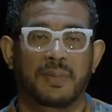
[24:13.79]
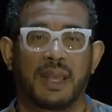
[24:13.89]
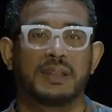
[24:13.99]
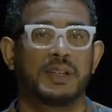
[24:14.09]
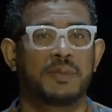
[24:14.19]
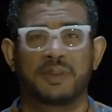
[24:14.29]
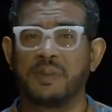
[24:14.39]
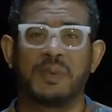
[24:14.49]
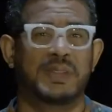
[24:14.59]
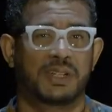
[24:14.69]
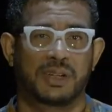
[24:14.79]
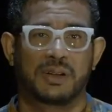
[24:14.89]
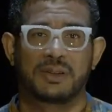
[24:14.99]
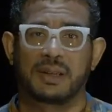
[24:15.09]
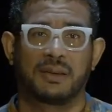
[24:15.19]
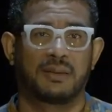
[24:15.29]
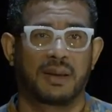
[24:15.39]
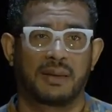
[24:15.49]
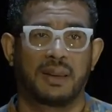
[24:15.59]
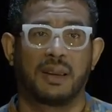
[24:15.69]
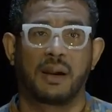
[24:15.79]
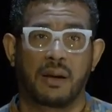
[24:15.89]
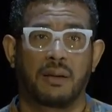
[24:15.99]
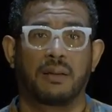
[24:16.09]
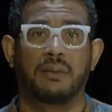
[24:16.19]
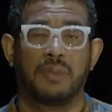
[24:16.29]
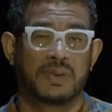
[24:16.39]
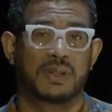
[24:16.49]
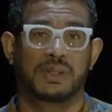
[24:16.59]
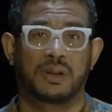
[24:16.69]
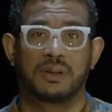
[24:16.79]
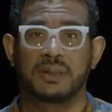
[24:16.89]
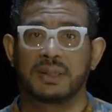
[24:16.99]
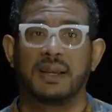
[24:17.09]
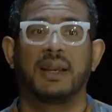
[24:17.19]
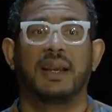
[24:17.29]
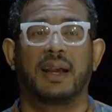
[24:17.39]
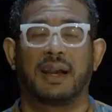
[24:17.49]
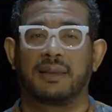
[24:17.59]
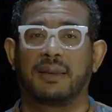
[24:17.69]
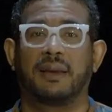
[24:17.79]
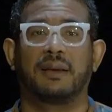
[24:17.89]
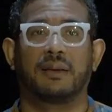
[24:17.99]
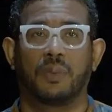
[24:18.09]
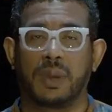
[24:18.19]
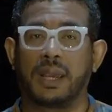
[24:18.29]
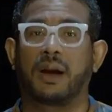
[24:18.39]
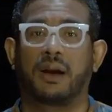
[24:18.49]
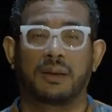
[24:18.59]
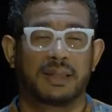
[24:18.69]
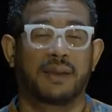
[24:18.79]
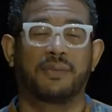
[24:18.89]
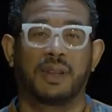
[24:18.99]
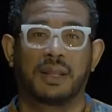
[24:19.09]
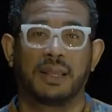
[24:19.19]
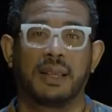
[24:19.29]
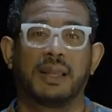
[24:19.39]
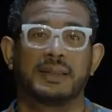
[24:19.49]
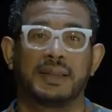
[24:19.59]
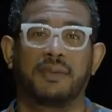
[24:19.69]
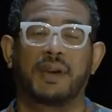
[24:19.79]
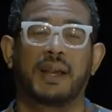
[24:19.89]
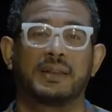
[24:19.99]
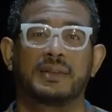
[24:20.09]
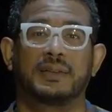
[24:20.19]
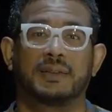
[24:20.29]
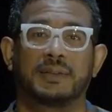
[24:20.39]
In terms of the musicians and the young musicians, I think we are definitely in safe hands.